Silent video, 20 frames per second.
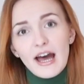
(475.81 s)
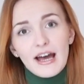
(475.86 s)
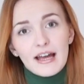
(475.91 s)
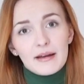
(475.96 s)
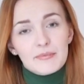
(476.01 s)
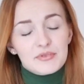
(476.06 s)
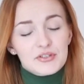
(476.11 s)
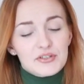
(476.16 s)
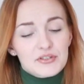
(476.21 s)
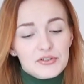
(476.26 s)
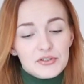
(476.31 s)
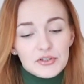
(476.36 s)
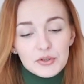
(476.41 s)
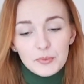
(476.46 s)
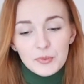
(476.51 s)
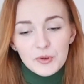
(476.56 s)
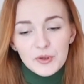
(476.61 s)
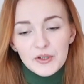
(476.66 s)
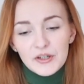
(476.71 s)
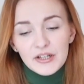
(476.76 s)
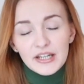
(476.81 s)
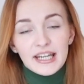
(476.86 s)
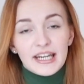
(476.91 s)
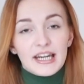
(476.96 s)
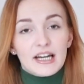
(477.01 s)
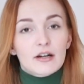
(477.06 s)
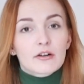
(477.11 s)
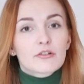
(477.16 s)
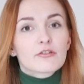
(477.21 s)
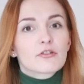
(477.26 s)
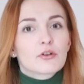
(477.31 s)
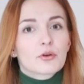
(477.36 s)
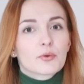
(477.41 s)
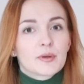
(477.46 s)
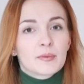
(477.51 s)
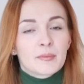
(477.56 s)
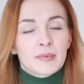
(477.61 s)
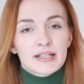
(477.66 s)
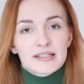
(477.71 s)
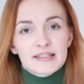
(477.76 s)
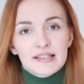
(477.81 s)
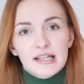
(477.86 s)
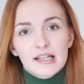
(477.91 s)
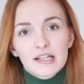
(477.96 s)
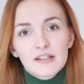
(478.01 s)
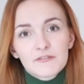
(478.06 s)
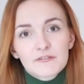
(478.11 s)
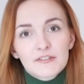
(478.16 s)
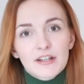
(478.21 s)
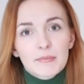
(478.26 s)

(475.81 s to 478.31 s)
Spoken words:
I'm super careful with myself.